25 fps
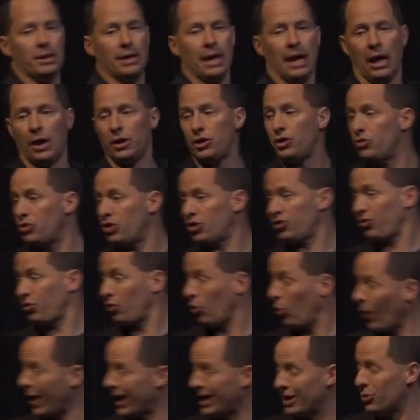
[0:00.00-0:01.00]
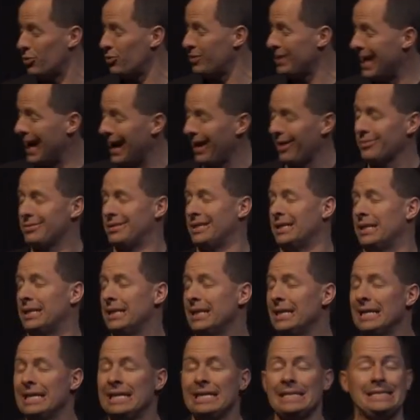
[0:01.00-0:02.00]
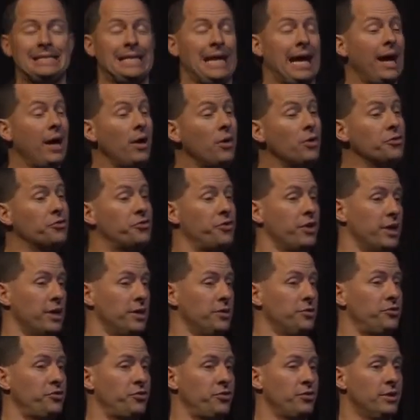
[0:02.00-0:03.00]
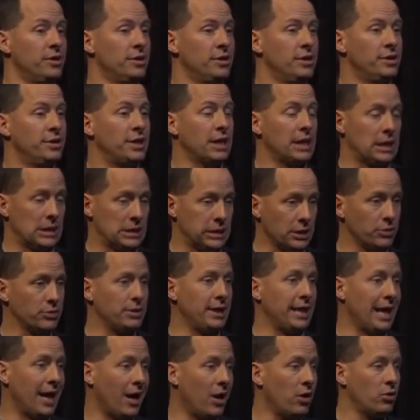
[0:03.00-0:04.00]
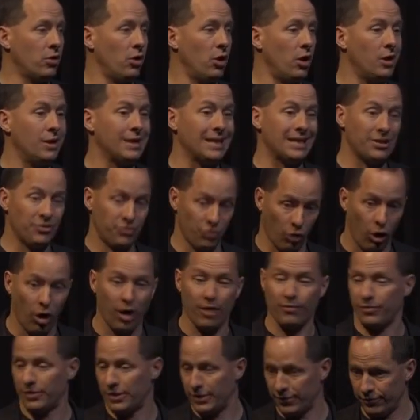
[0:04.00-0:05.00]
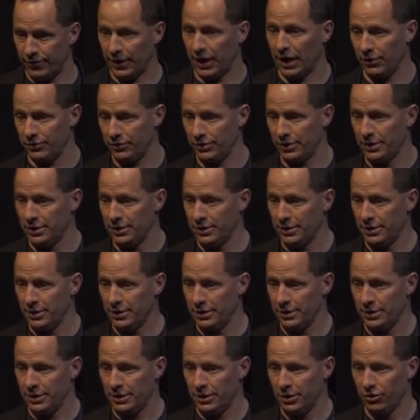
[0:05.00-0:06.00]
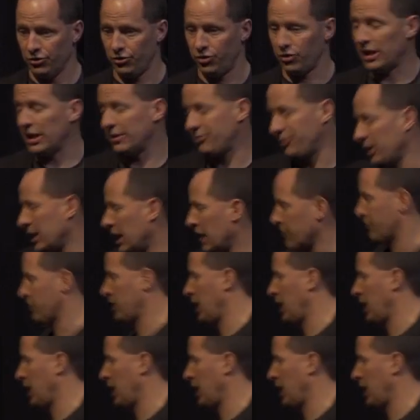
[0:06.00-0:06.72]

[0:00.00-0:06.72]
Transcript: the way you yelled it, tells us that clearly alcohol is often involved. So let's say that's the